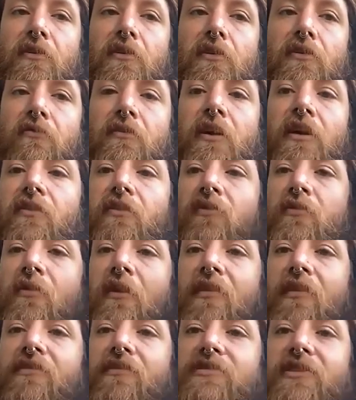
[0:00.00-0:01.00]
read the
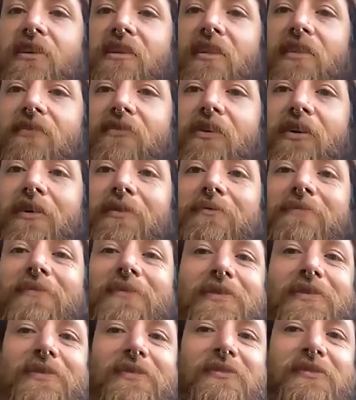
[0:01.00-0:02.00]
questions from
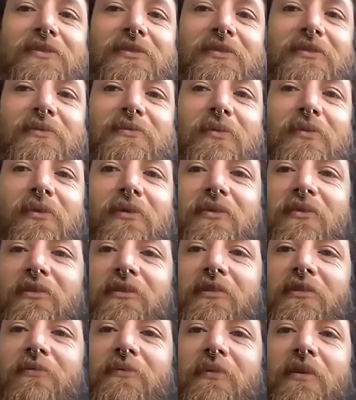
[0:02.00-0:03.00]
YouTube or Zoom.